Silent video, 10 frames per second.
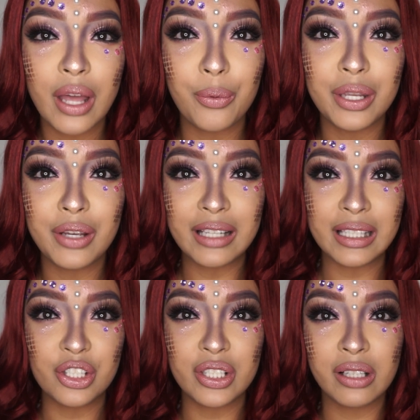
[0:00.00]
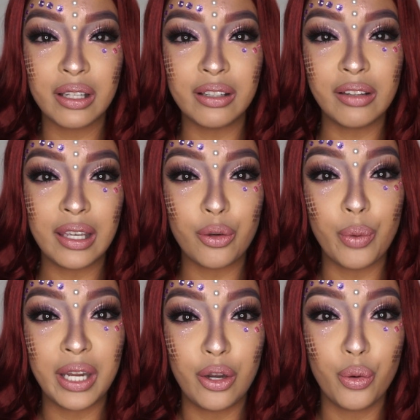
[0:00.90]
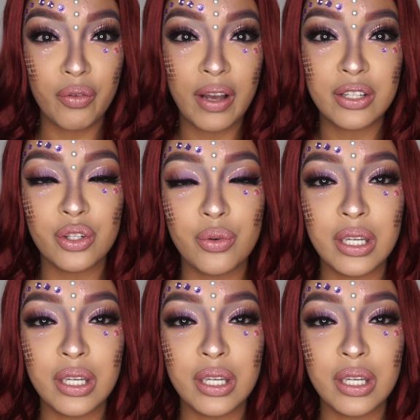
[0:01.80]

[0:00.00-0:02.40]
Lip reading: That way you guys can just click the link when it notifies you